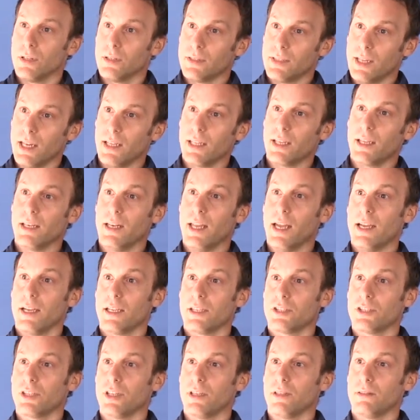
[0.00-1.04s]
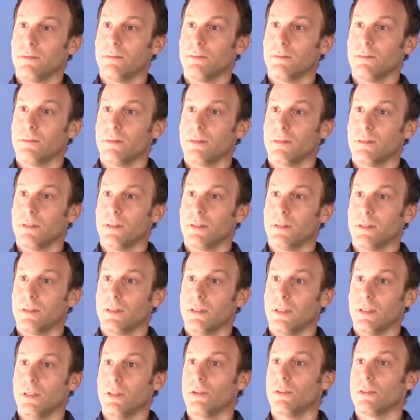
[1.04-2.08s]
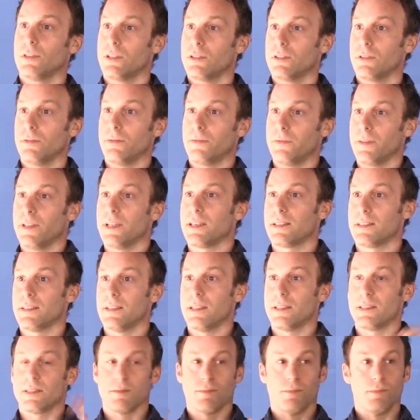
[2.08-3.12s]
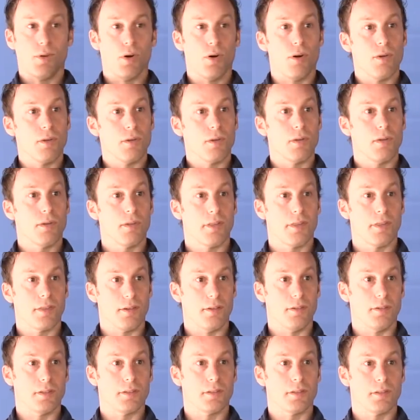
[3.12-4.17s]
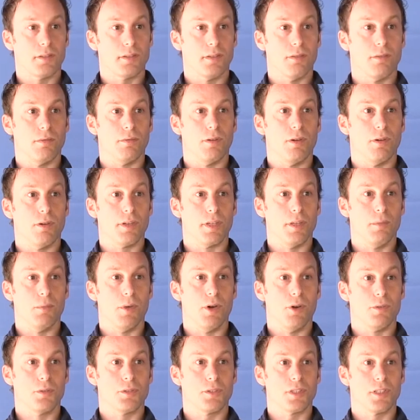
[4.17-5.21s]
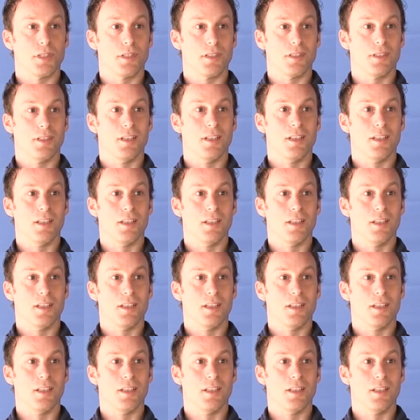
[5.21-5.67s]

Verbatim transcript: take an action in order to fix this wrong thought or wrong emotion